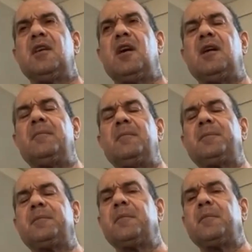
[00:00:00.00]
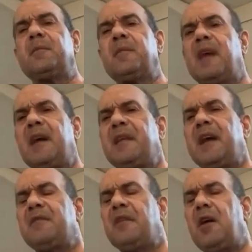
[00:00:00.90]
um, and
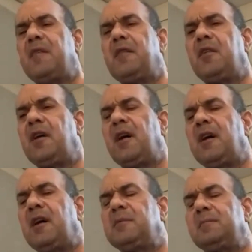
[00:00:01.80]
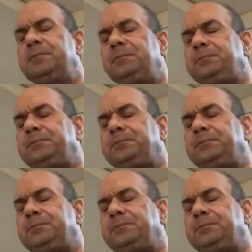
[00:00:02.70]
they have other, um,